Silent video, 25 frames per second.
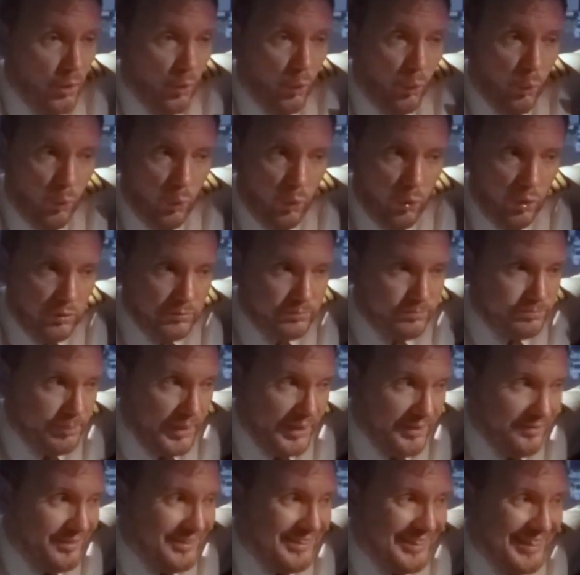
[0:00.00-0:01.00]
or
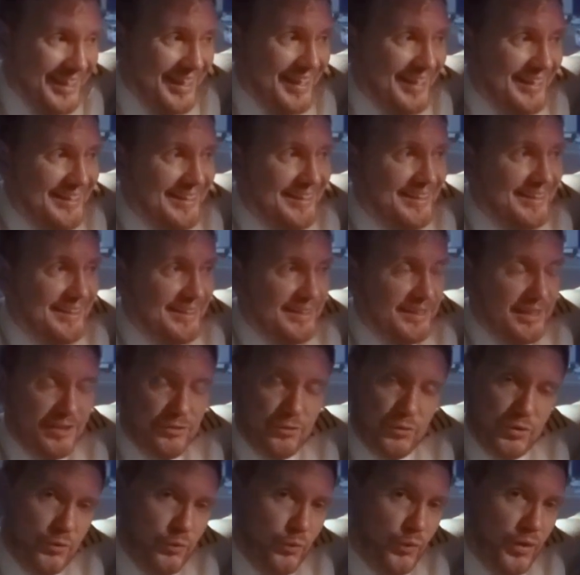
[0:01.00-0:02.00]
basically anything
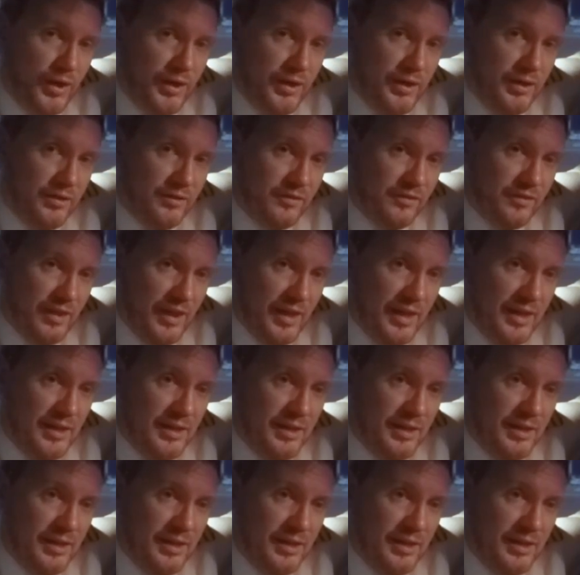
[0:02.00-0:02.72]
that requires